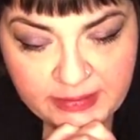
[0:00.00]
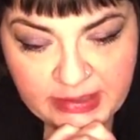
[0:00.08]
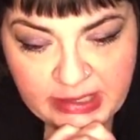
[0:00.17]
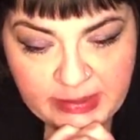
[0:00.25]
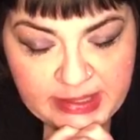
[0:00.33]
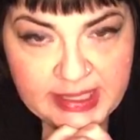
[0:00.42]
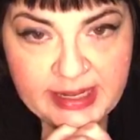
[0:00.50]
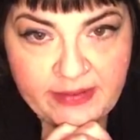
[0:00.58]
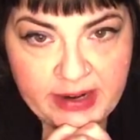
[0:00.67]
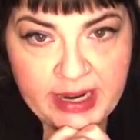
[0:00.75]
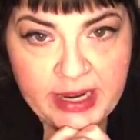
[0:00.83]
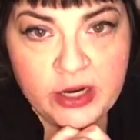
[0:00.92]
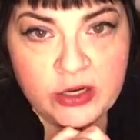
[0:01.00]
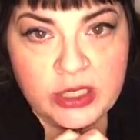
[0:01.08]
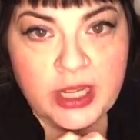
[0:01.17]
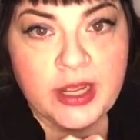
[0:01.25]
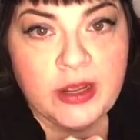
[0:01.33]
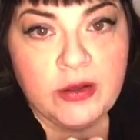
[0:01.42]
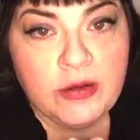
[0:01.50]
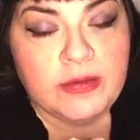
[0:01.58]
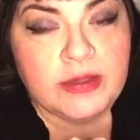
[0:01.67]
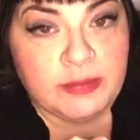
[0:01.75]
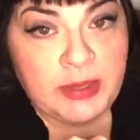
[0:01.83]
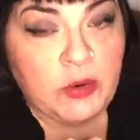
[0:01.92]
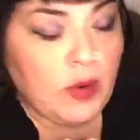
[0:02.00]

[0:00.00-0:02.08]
Maybe 7, 8 years ago. It's been a